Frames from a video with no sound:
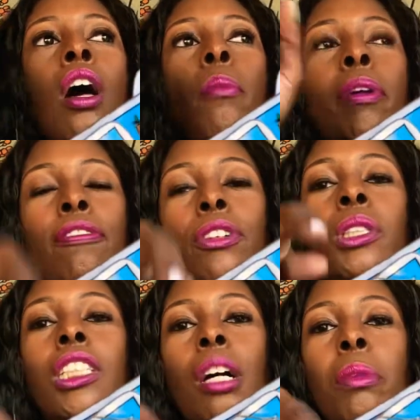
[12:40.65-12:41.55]
But for
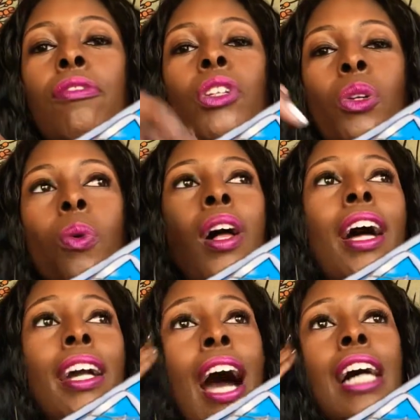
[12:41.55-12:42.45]
some of you,
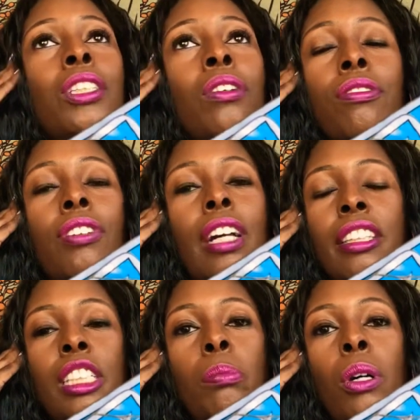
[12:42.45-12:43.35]
I don't feel like
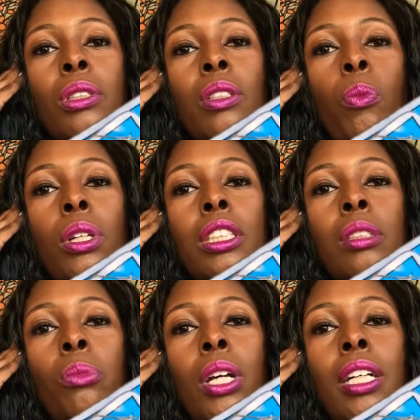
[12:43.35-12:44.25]
this person wants to
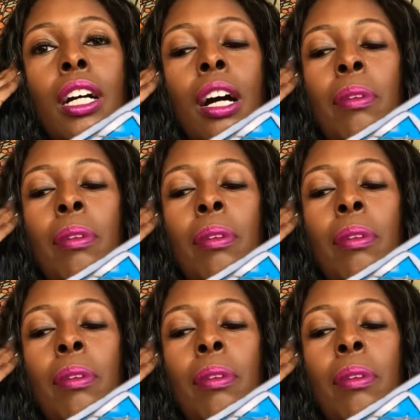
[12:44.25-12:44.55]
break up.